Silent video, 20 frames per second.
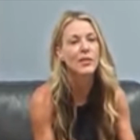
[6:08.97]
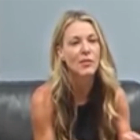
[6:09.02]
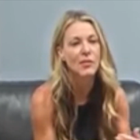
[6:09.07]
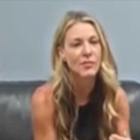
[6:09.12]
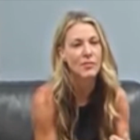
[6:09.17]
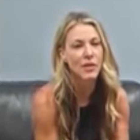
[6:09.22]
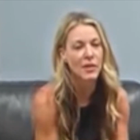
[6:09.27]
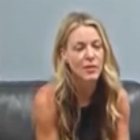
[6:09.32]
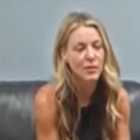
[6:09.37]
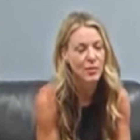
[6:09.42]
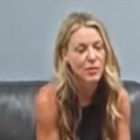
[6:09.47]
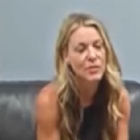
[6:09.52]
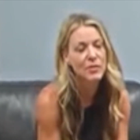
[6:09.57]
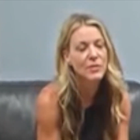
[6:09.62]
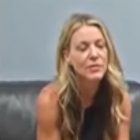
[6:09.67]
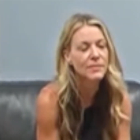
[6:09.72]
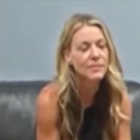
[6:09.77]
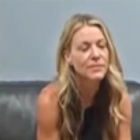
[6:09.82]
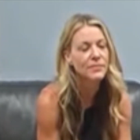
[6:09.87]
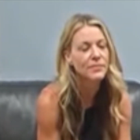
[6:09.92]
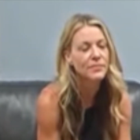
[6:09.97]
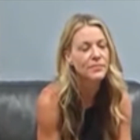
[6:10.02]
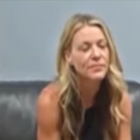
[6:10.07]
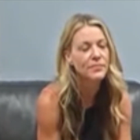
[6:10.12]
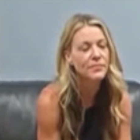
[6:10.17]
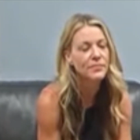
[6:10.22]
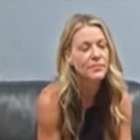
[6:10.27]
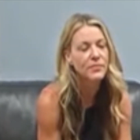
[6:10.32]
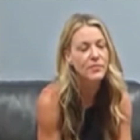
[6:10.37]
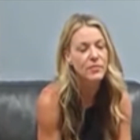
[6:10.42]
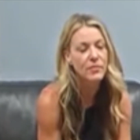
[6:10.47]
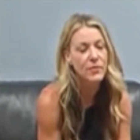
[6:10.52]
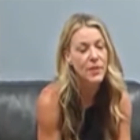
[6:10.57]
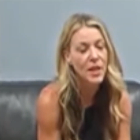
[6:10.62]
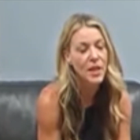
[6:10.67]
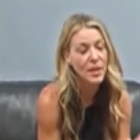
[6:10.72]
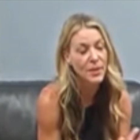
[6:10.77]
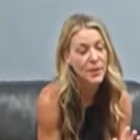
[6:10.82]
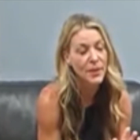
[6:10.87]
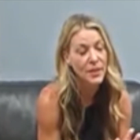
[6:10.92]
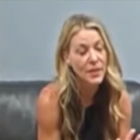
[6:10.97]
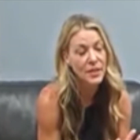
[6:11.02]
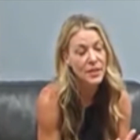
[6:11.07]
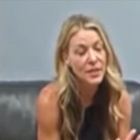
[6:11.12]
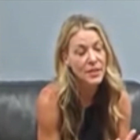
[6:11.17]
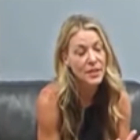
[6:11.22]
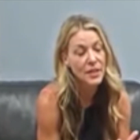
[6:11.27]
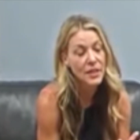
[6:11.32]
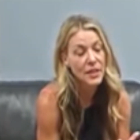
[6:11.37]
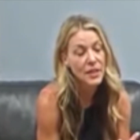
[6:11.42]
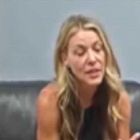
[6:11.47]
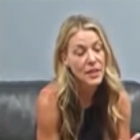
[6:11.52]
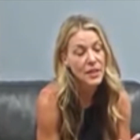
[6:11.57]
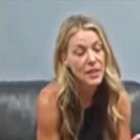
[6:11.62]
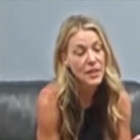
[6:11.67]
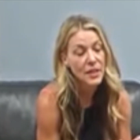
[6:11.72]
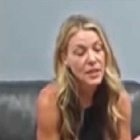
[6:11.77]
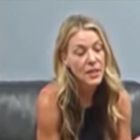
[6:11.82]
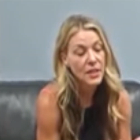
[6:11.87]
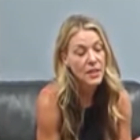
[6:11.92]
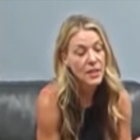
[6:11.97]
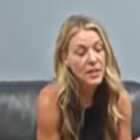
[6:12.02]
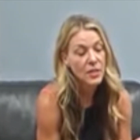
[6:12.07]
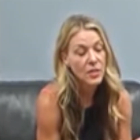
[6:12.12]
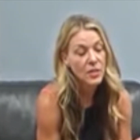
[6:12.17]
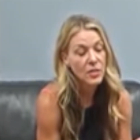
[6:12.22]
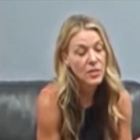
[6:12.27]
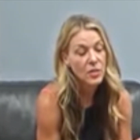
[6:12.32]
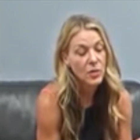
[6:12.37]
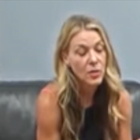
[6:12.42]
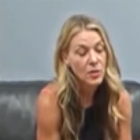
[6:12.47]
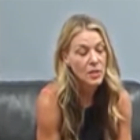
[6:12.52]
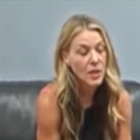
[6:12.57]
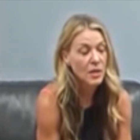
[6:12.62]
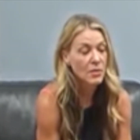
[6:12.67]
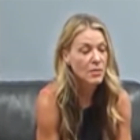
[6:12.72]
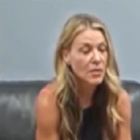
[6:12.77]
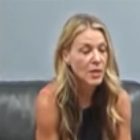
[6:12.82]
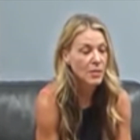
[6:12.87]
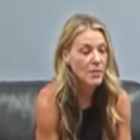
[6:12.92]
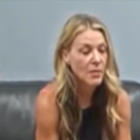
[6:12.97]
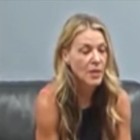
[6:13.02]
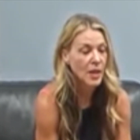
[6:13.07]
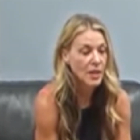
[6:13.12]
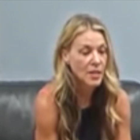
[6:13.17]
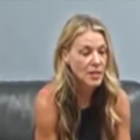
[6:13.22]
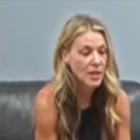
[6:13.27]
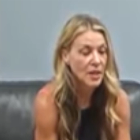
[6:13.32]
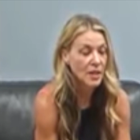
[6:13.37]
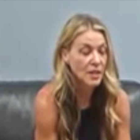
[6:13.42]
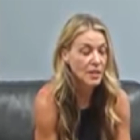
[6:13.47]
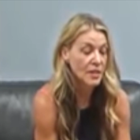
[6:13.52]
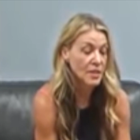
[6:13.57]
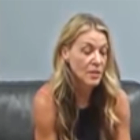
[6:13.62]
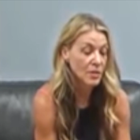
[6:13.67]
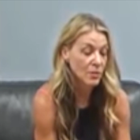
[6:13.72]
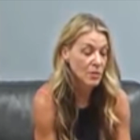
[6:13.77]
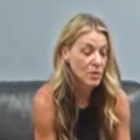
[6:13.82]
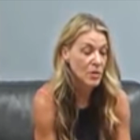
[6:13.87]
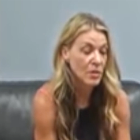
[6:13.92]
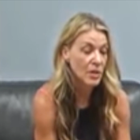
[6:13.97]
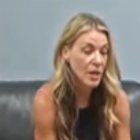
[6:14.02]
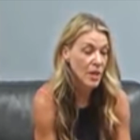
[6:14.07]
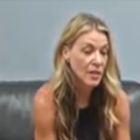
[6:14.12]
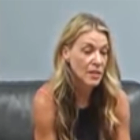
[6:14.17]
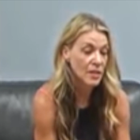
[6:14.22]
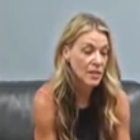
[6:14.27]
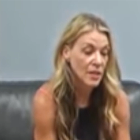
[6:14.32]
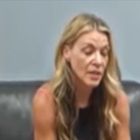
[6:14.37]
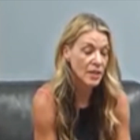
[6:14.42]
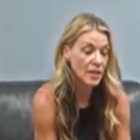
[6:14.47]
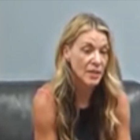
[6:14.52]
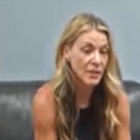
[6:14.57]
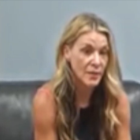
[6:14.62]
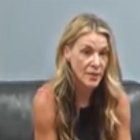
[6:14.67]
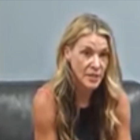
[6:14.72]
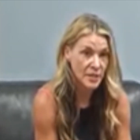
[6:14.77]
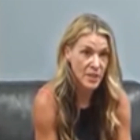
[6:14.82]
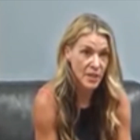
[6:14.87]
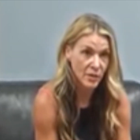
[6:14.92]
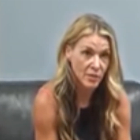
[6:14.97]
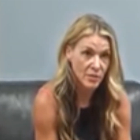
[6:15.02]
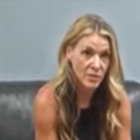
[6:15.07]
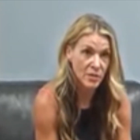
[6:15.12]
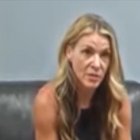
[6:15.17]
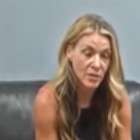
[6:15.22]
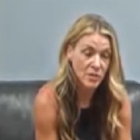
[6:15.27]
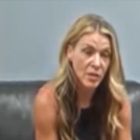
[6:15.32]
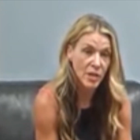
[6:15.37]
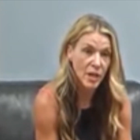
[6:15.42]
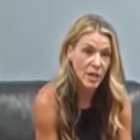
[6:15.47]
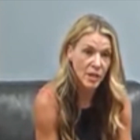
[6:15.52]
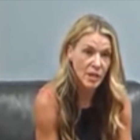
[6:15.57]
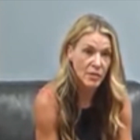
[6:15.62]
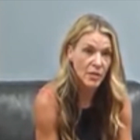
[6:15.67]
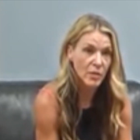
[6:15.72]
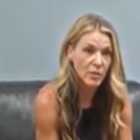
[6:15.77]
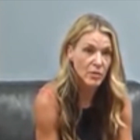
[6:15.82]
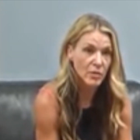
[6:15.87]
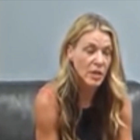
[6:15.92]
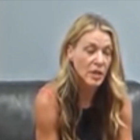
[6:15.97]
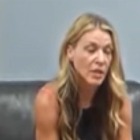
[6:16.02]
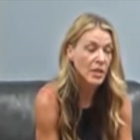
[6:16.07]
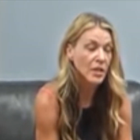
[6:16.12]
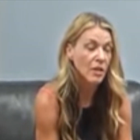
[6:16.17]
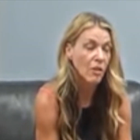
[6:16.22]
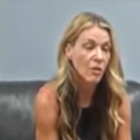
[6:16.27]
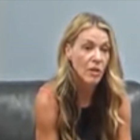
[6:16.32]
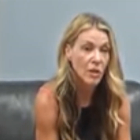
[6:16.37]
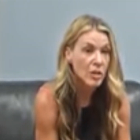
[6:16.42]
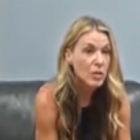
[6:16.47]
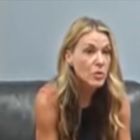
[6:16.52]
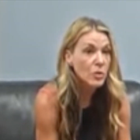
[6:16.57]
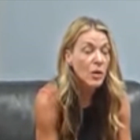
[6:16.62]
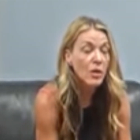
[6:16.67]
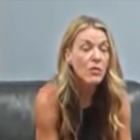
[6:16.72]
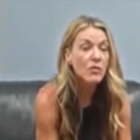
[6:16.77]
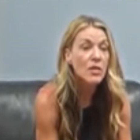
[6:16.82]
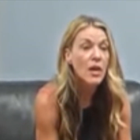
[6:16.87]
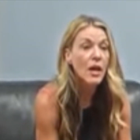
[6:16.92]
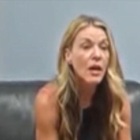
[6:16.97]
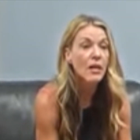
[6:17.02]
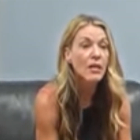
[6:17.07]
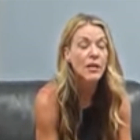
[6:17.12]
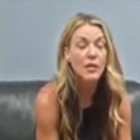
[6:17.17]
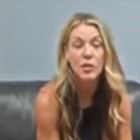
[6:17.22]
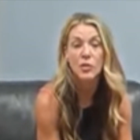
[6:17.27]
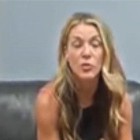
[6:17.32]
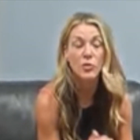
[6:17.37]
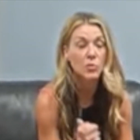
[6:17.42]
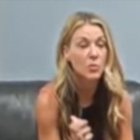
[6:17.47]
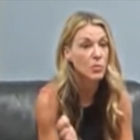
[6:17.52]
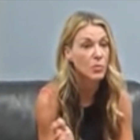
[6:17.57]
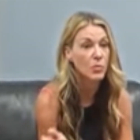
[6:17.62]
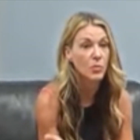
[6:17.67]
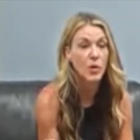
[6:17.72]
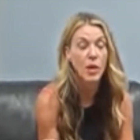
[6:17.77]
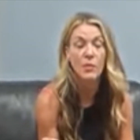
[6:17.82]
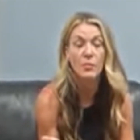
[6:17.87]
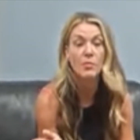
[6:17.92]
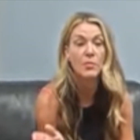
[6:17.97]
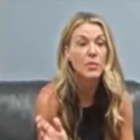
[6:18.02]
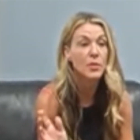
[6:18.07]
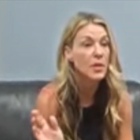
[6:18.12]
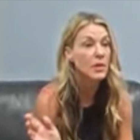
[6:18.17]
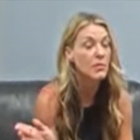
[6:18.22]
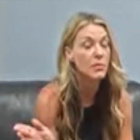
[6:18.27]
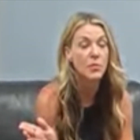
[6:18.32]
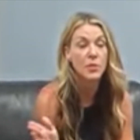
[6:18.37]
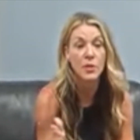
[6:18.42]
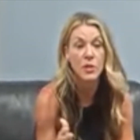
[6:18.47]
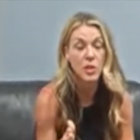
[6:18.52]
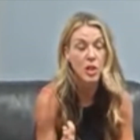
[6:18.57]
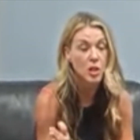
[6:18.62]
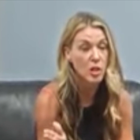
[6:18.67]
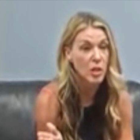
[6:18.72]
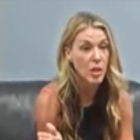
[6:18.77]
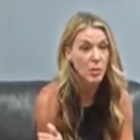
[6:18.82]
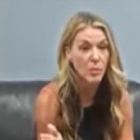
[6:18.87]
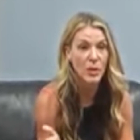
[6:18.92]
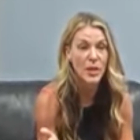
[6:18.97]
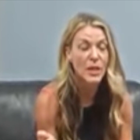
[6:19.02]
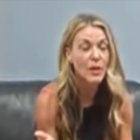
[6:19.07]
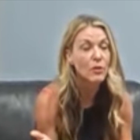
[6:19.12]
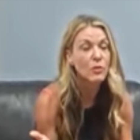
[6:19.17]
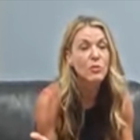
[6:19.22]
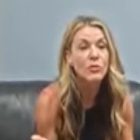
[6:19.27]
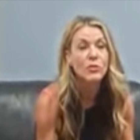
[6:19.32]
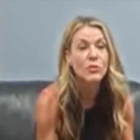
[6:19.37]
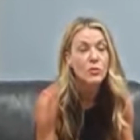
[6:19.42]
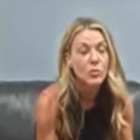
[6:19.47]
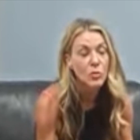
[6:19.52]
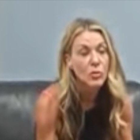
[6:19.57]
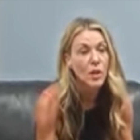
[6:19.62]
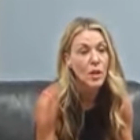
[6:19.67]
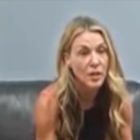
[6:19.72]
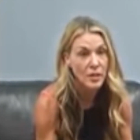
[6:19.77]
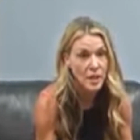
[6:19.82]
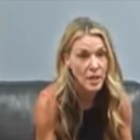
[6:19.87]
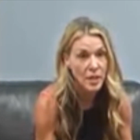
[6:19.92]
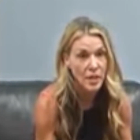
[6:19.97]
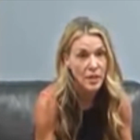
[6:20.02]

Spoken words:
know how it goes. Anyway. So he said he was coming last night. I said, well, you can't stay at this house because you can't get along with Tylee. I'll get you a hotel and you can come play with JJ. But he goes to school all day.